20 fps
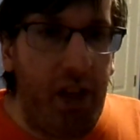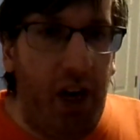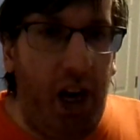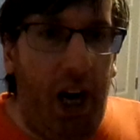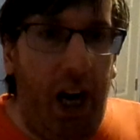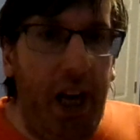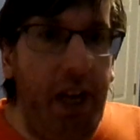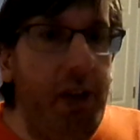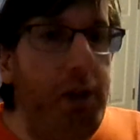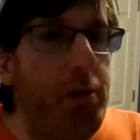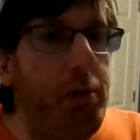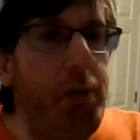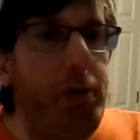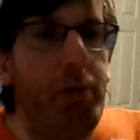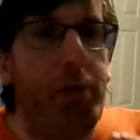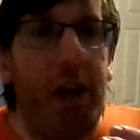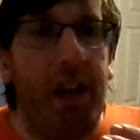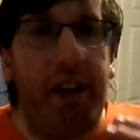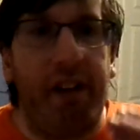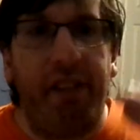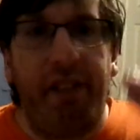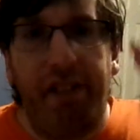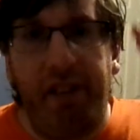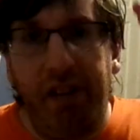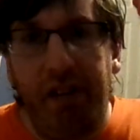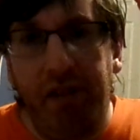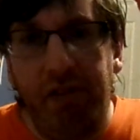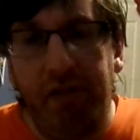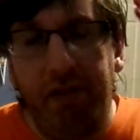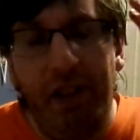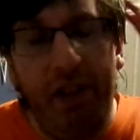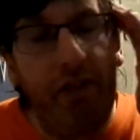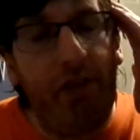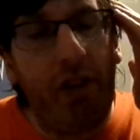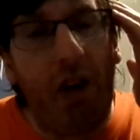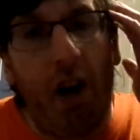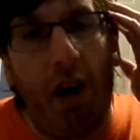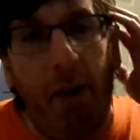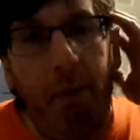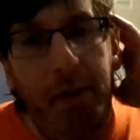I know you guys leave
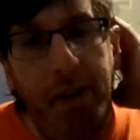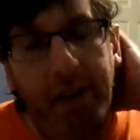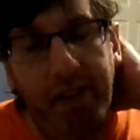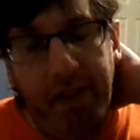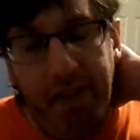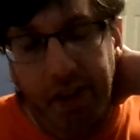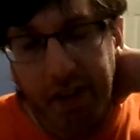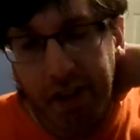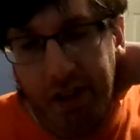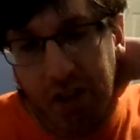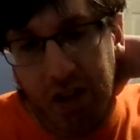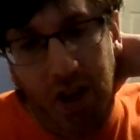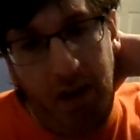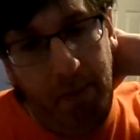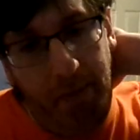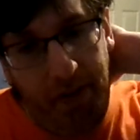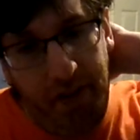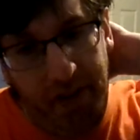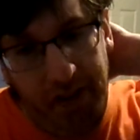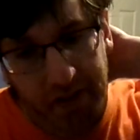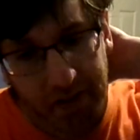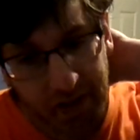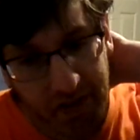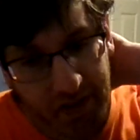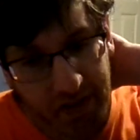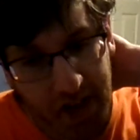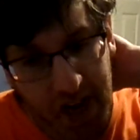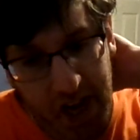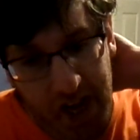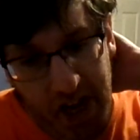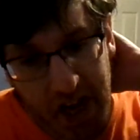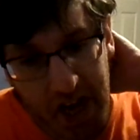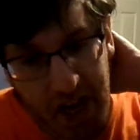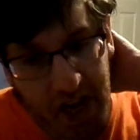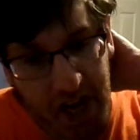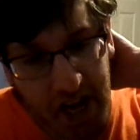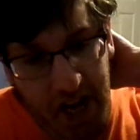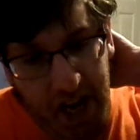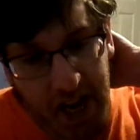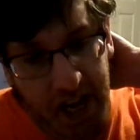comments in the comment section saying,
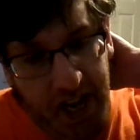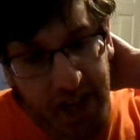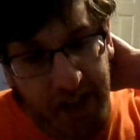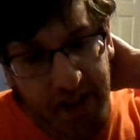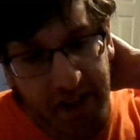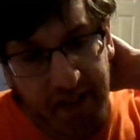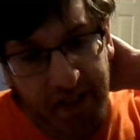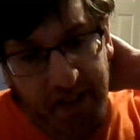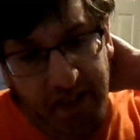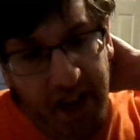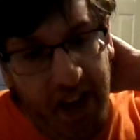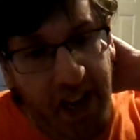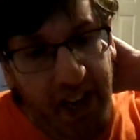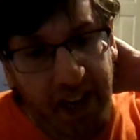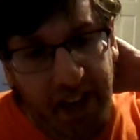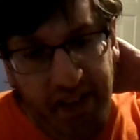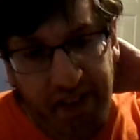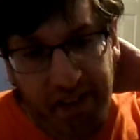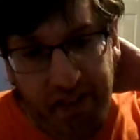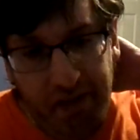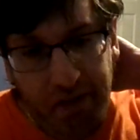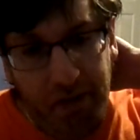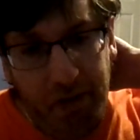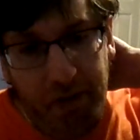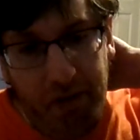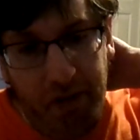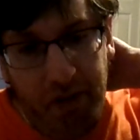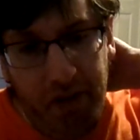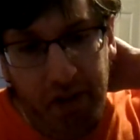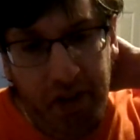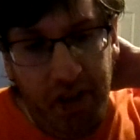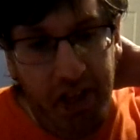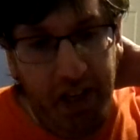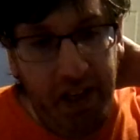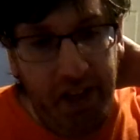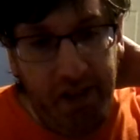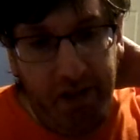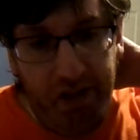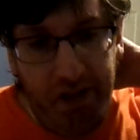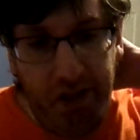hey, this guy is a loser and
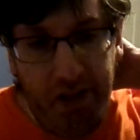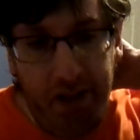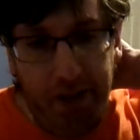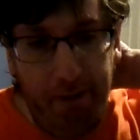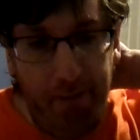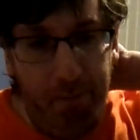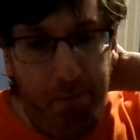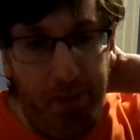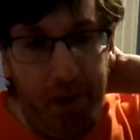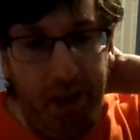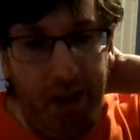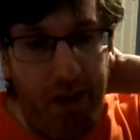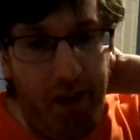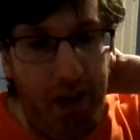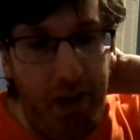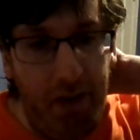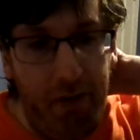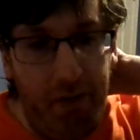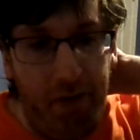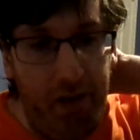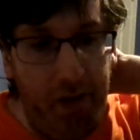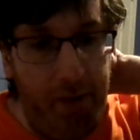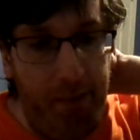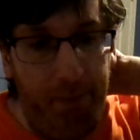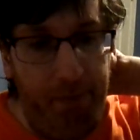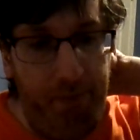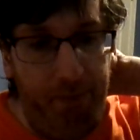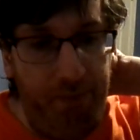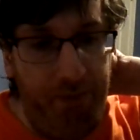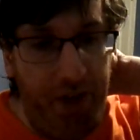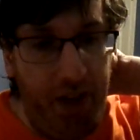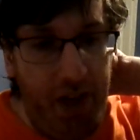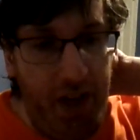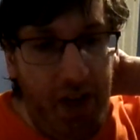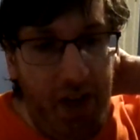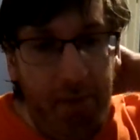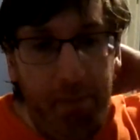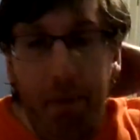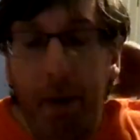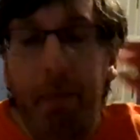he shouldn't be on YouTube.
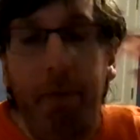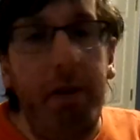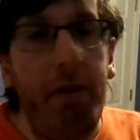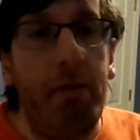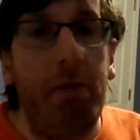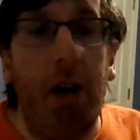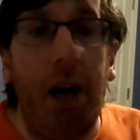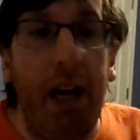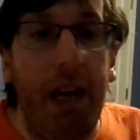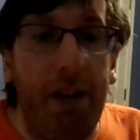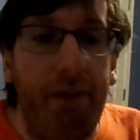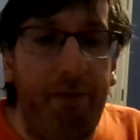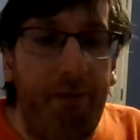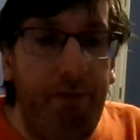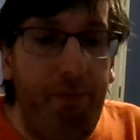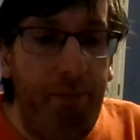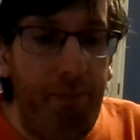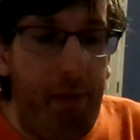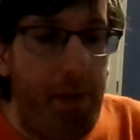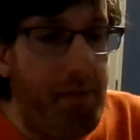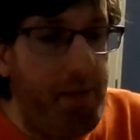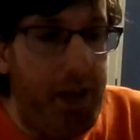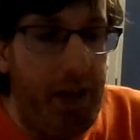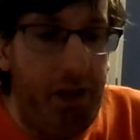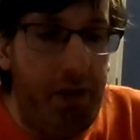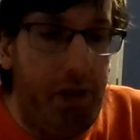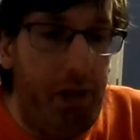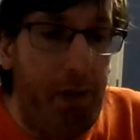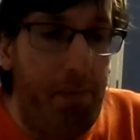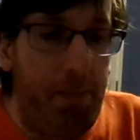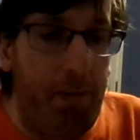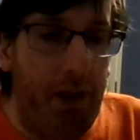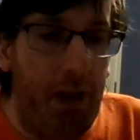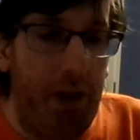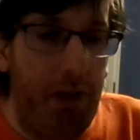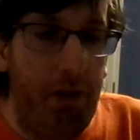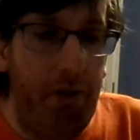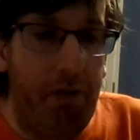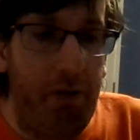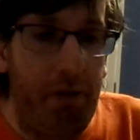Maybe you're right. Maybe I shouldn't be
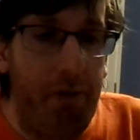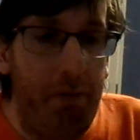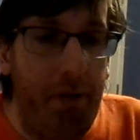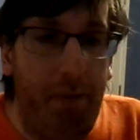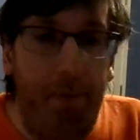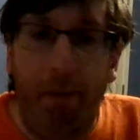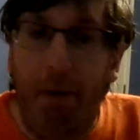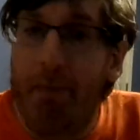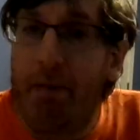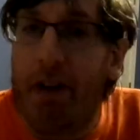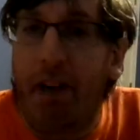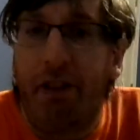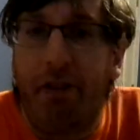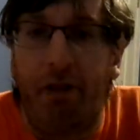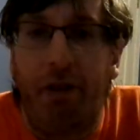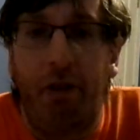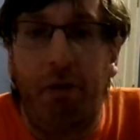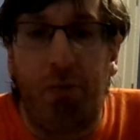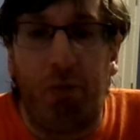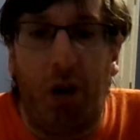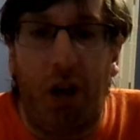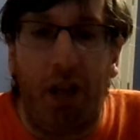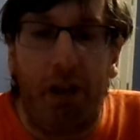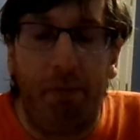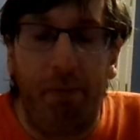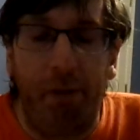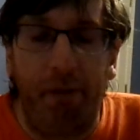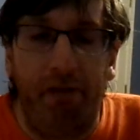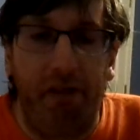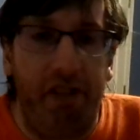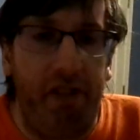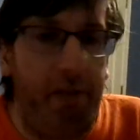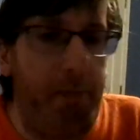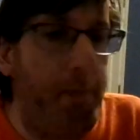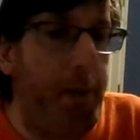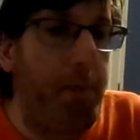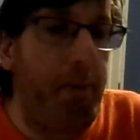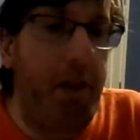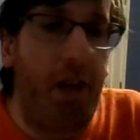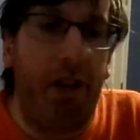on YouTube and maybe I shouldn't watch movies and
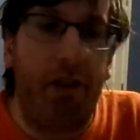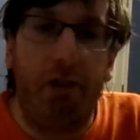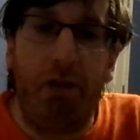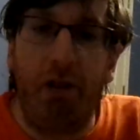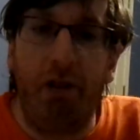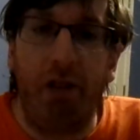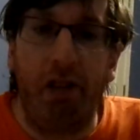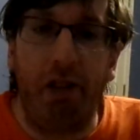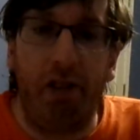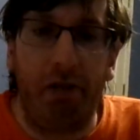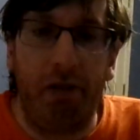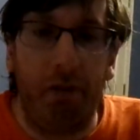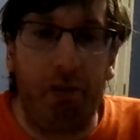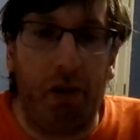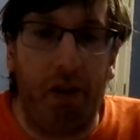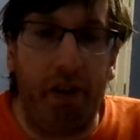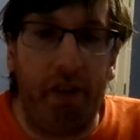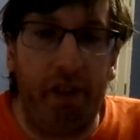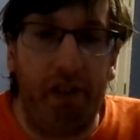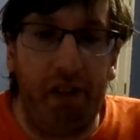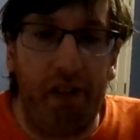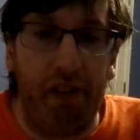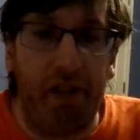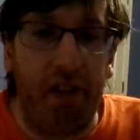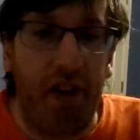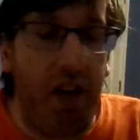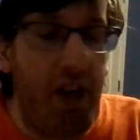maybe I shouldn't do all these things.